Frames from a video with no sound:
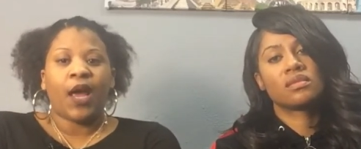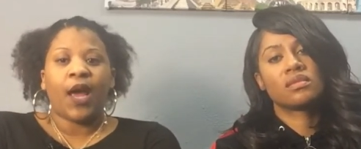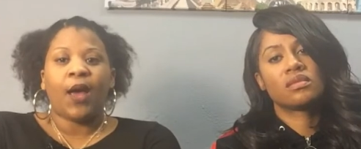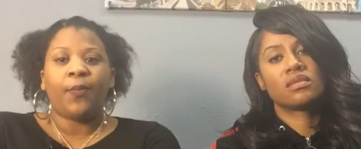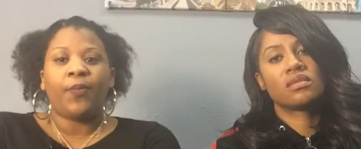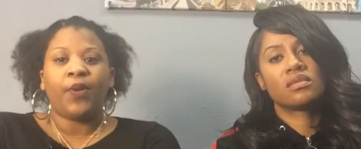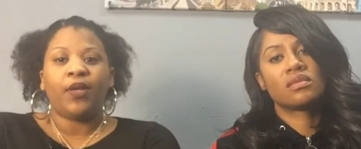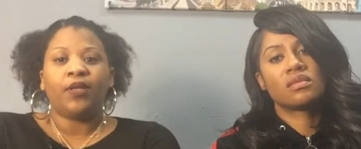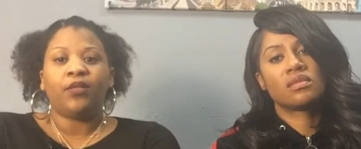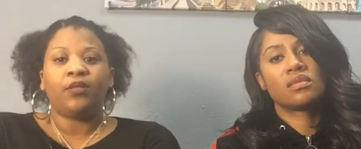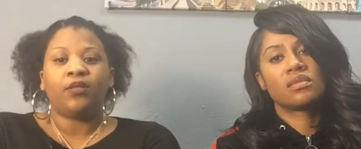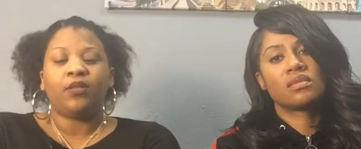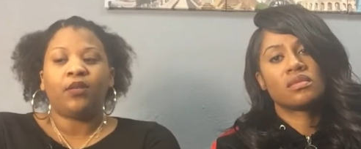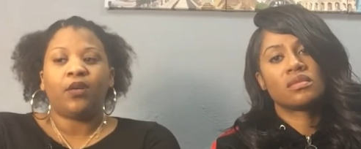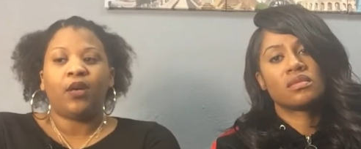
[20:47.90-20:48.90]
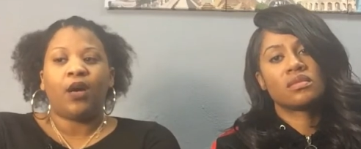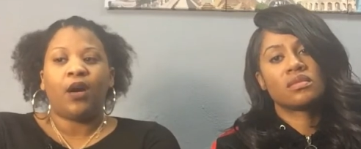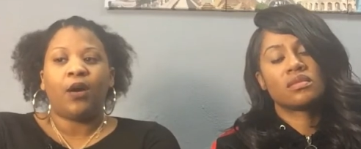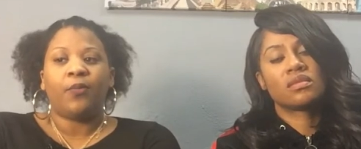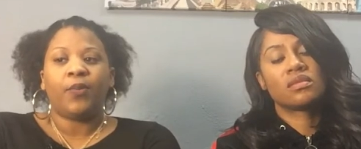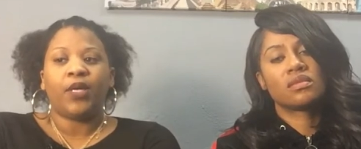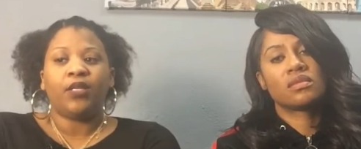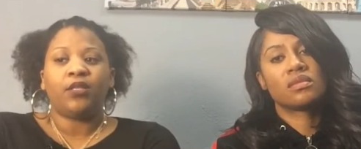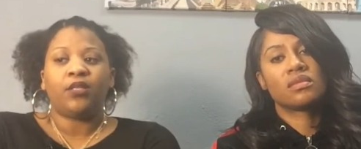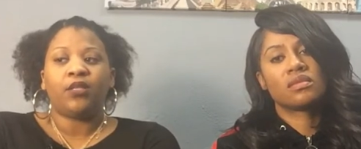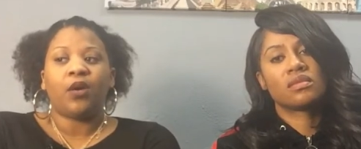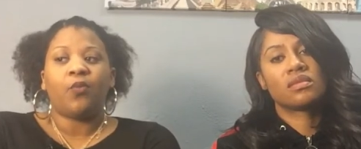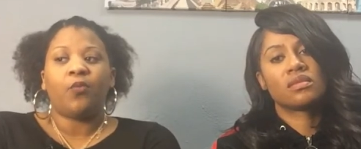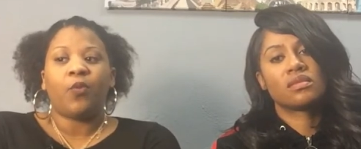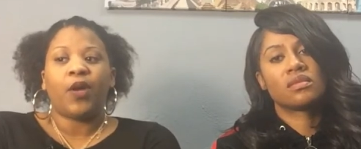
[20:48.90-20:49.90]
Speaker 1: happened um, in
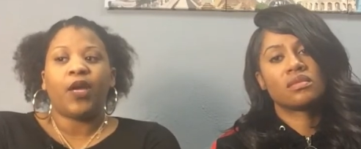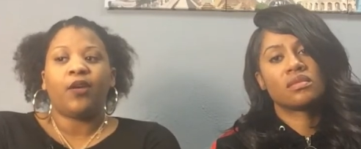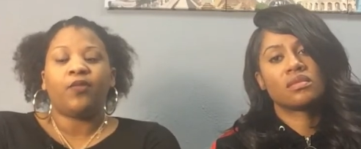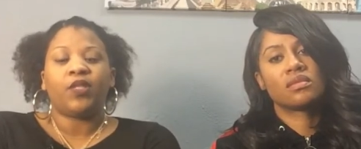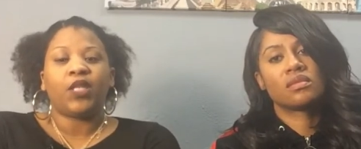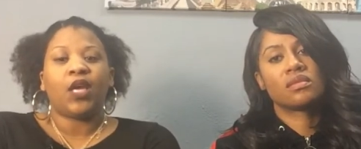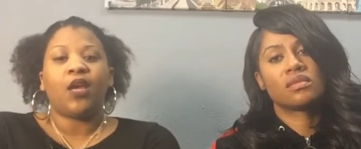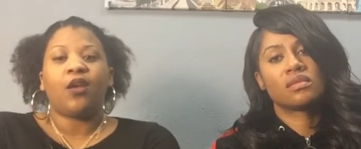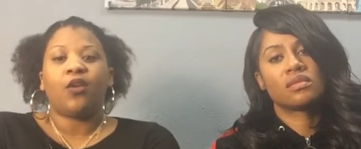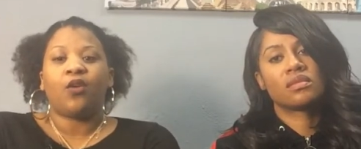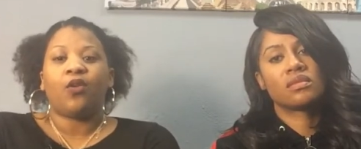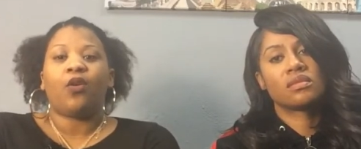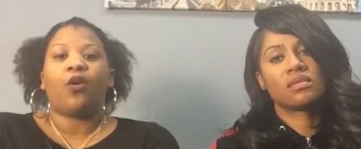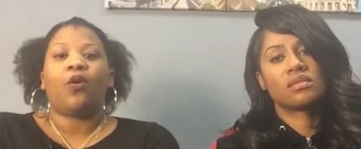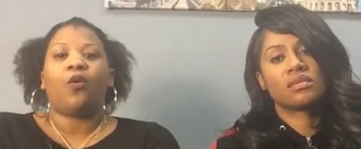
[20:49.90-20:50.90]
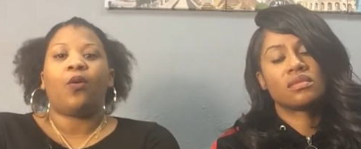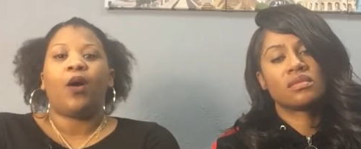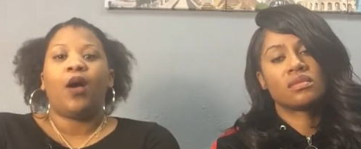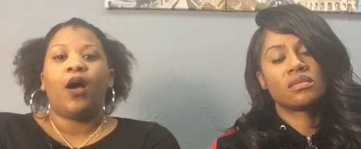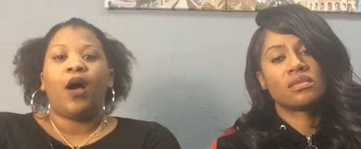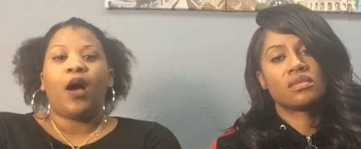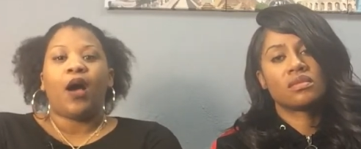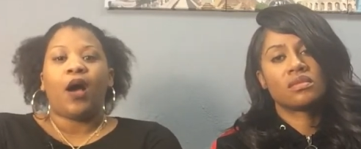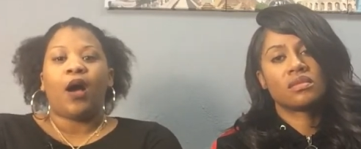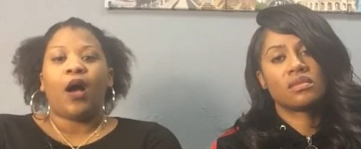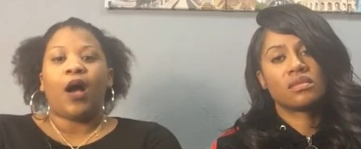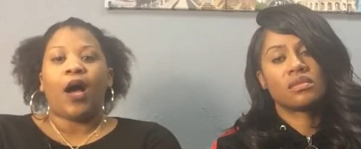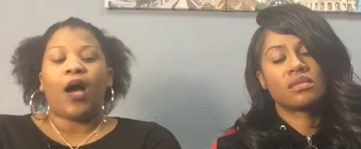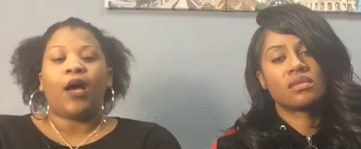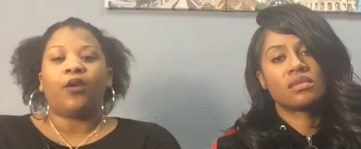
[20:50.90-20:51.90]
some way of saying, you know,
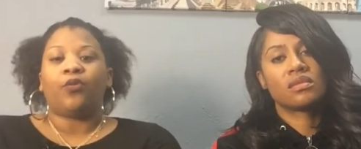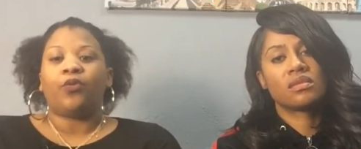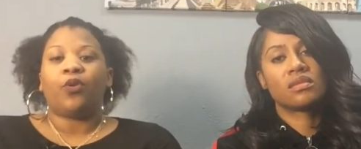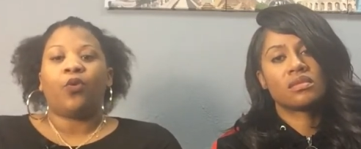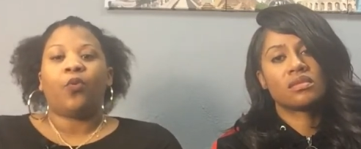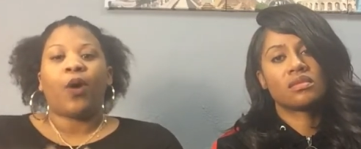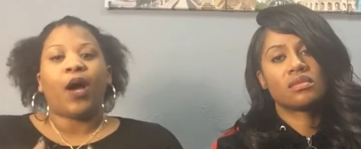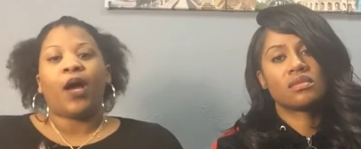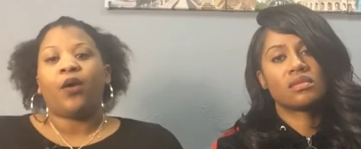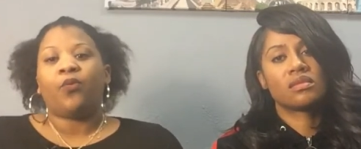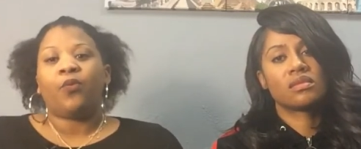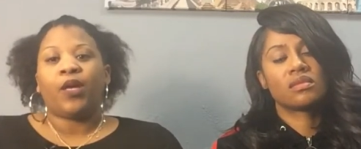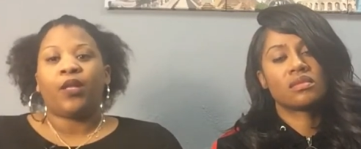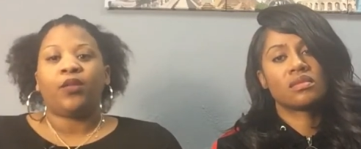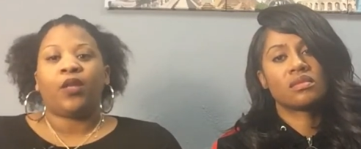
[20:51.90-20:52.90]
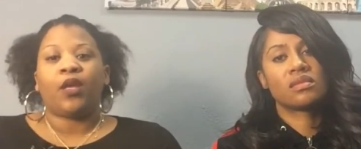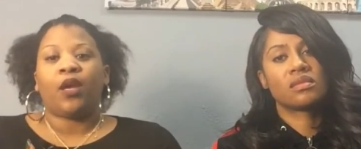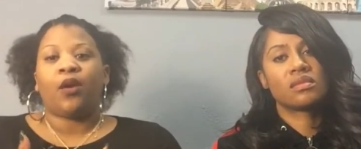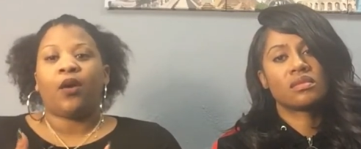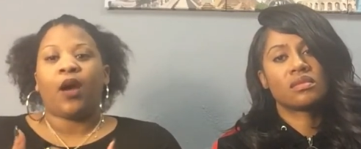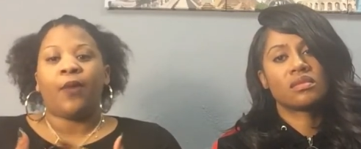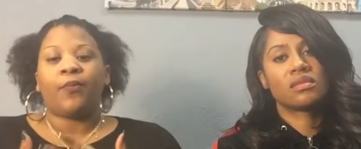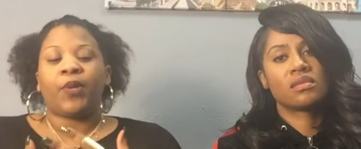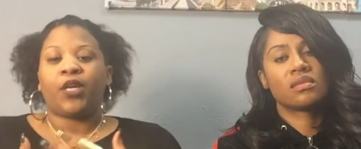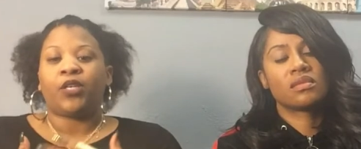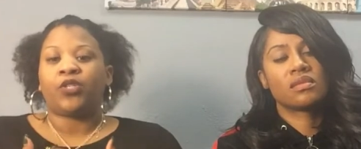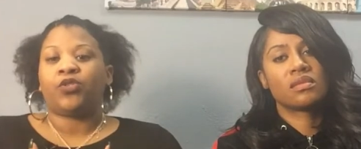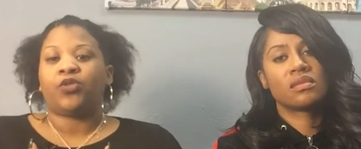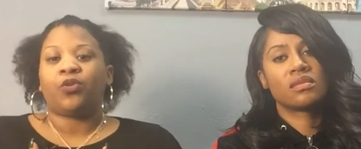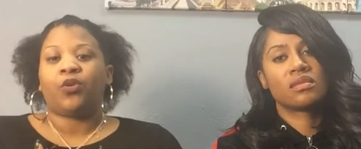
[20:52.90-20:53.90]
I don't know why I went there. I'm
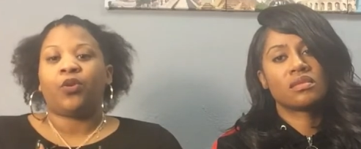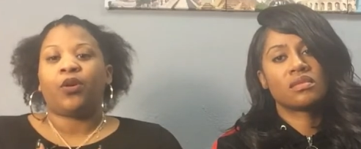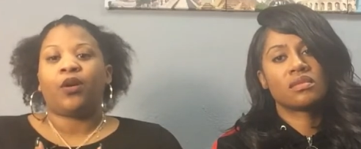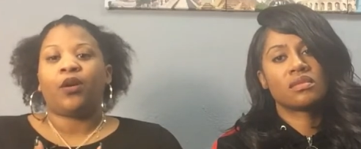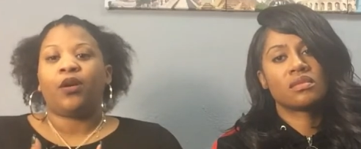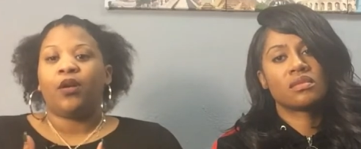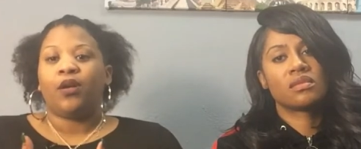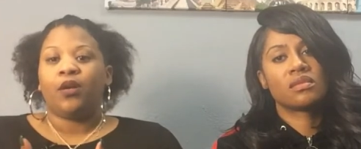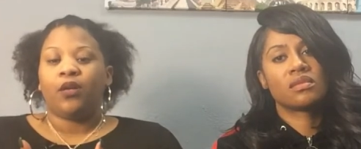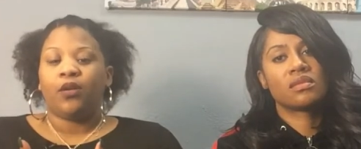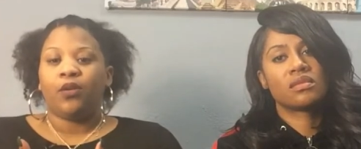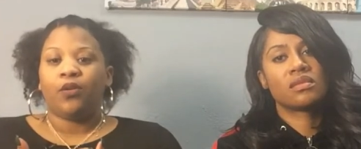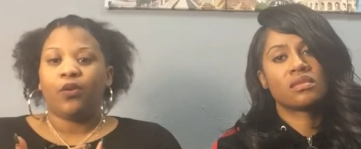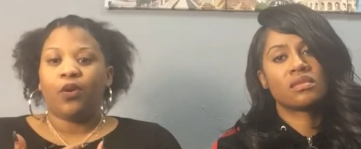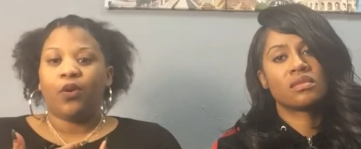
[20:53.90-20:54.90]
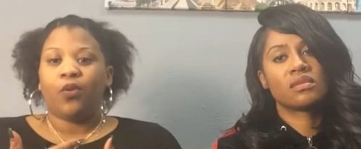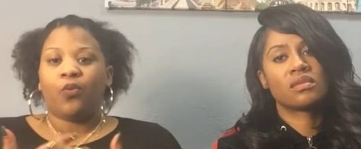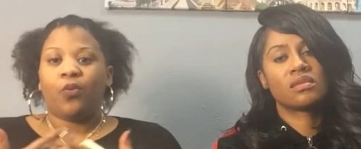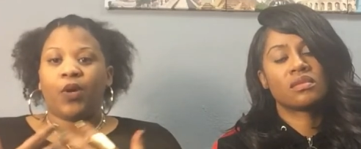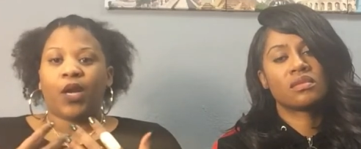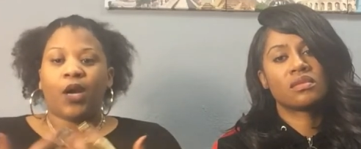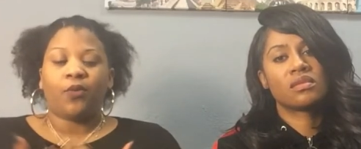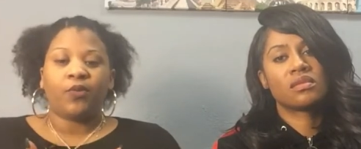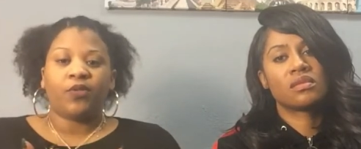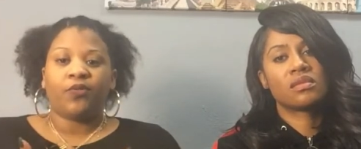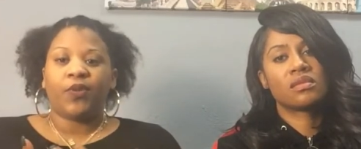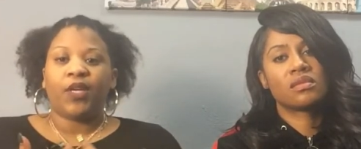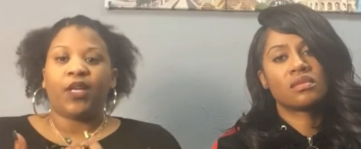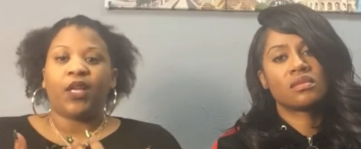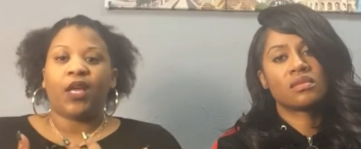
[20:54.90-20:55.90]
not sure, you know, what I was
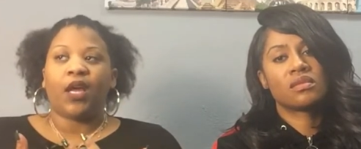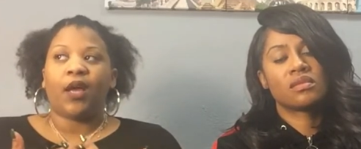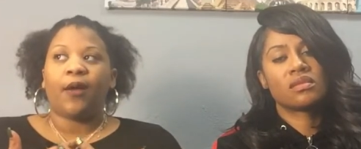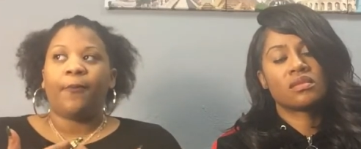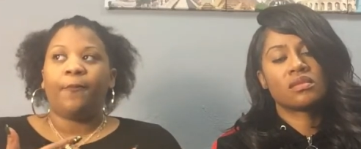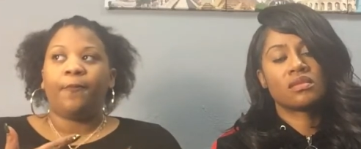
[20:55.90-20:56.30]
feeling